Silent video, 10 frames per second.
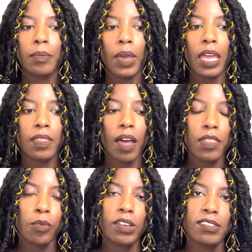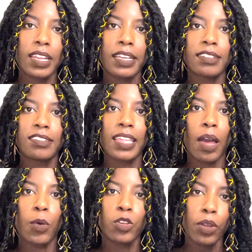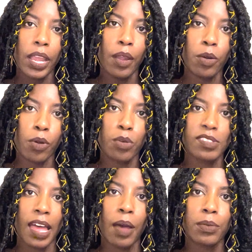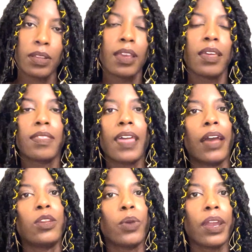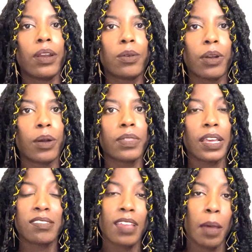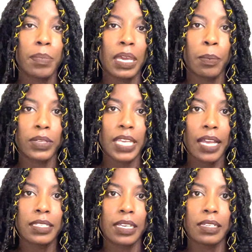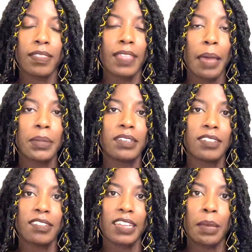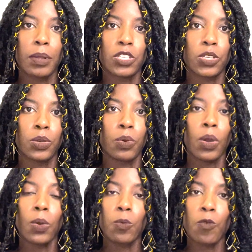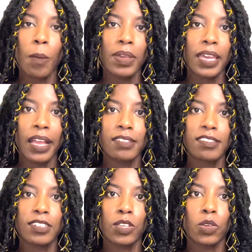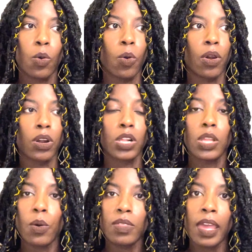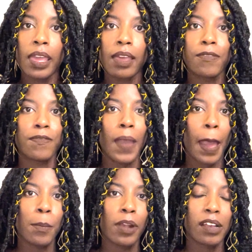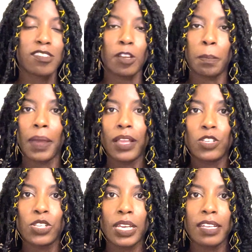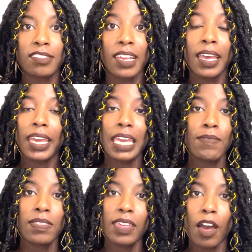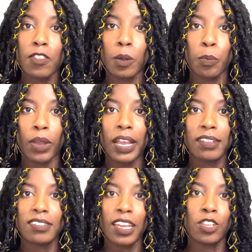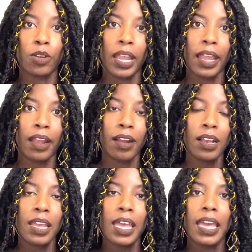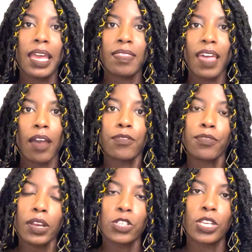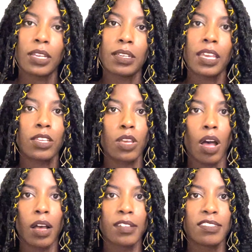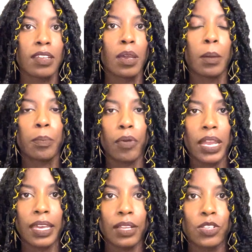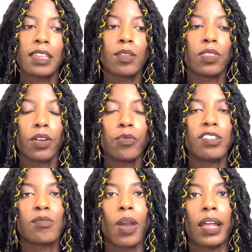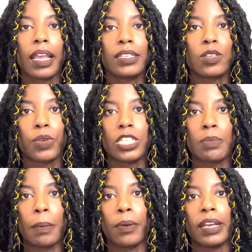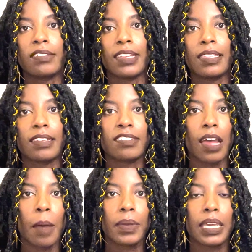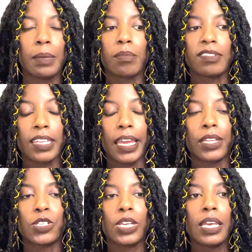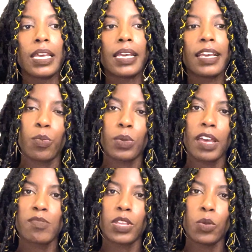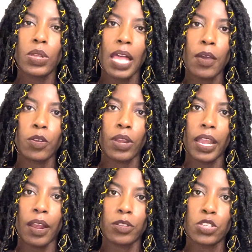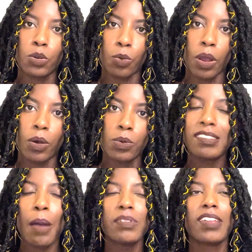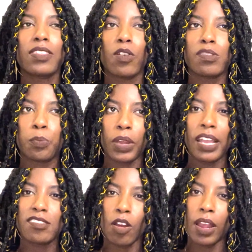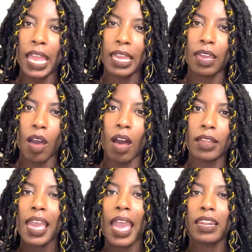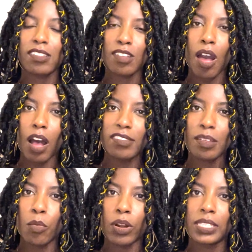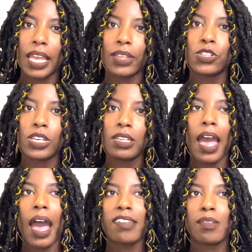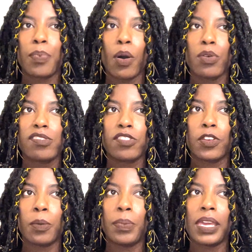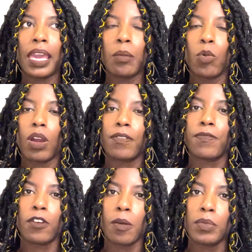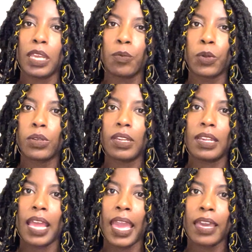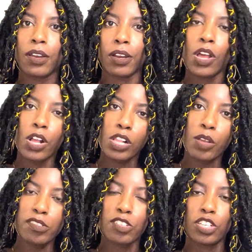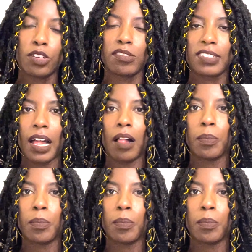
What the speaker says: And the other reason is that when your hair grows out, that new hair growth is not being protected. And that means it's able to rub against your clothing, fabrics, your bed sheets, even the other braids in your hair. And that friction can cause breakage. The third reason why I like to redo my braids in this upkeep stage is because when you allow your hair to grow, now it's like those braids are hanging on and it's causing more tension as opposed to being more firmly rooted and anchored closer to your scalp.